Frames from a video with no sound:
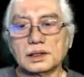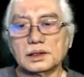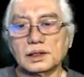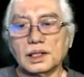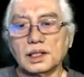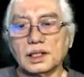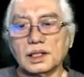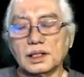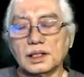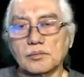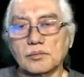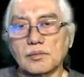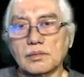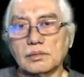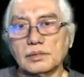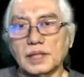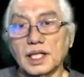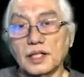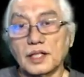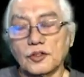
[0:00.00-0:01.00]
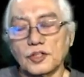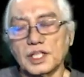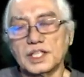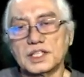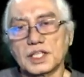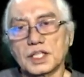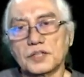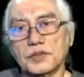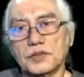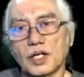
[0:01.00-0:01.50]
In
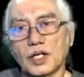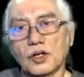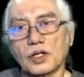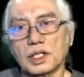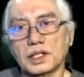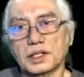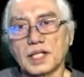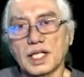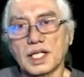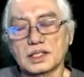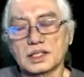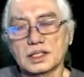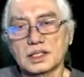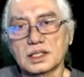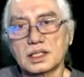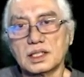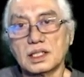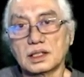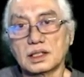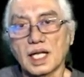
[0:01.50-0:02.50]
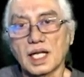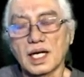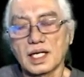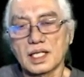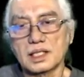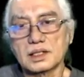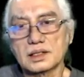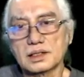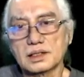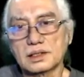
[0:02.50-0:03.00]
Indonesia, we call it as
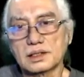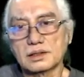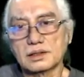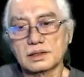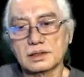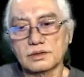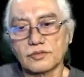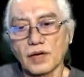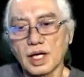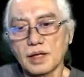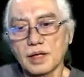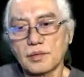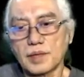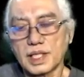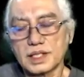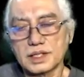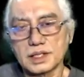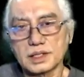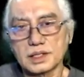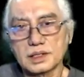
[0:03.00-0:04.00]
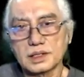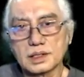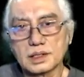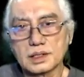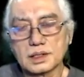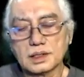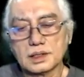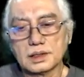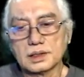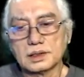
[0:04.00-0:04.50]
getaran vibration.
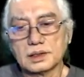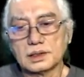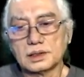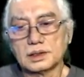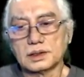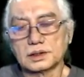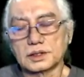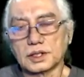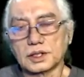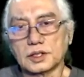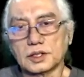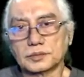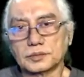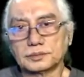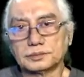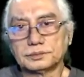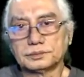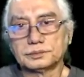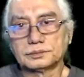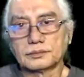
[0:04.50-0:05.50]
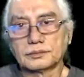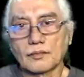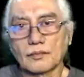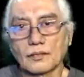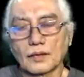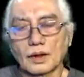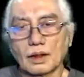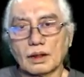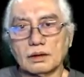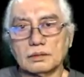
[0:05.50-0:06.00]
So
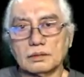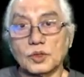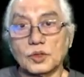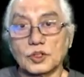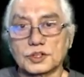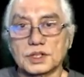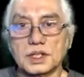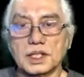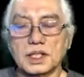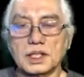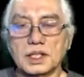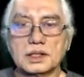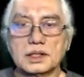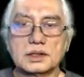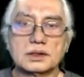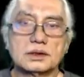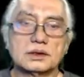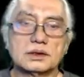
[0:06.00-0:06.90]
mostly